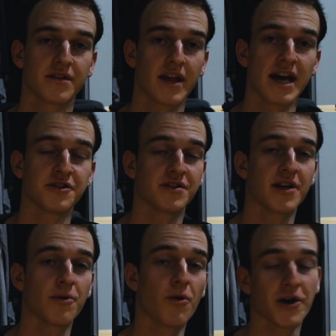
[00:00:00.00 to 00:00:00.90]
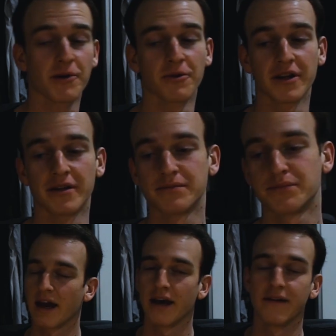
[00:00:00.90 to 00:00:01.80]
to the engine that you're working within.
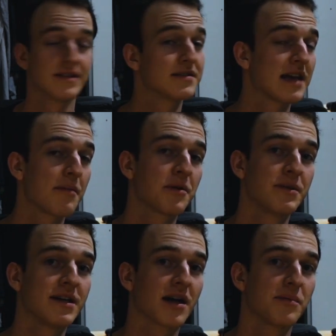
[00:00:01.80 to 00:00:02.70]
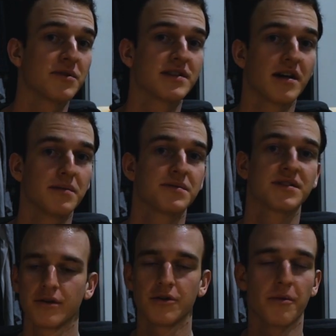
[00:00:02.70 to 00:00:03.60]
And this has happened to me a couple of
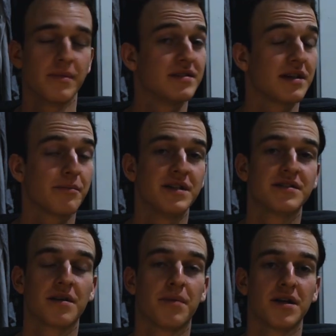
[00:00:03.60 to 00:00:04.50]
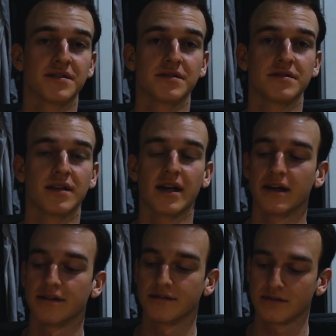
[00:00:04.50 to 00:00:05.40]
times. You're missing a piece of the puzzle
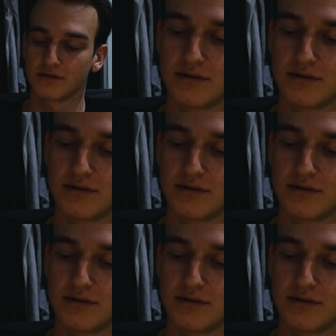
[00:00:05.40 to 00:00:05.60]
and